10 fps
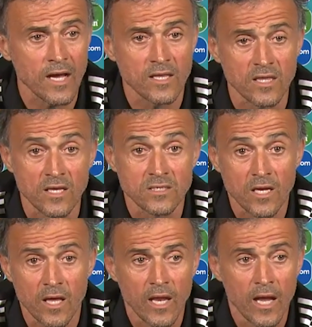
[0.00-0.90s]
Well, I
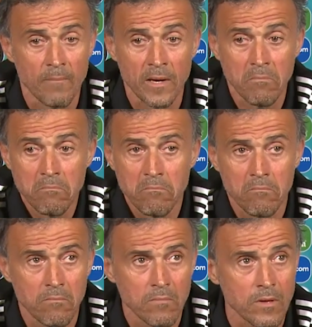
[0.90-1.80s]
haven't seen
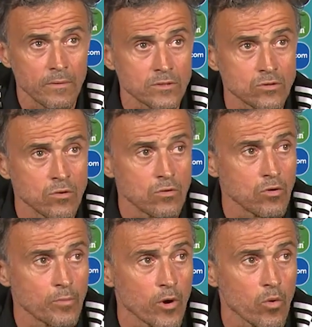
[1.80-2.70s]
that
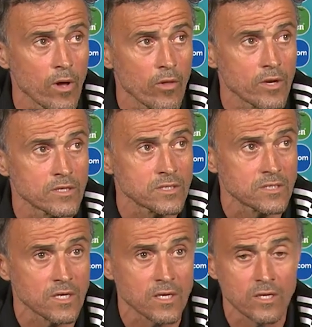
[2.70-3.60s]

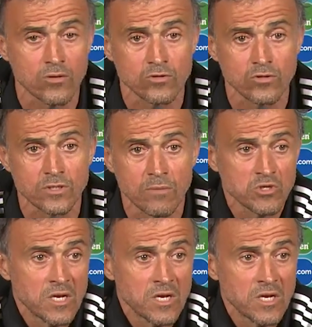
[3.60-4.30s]
characteristic hunger.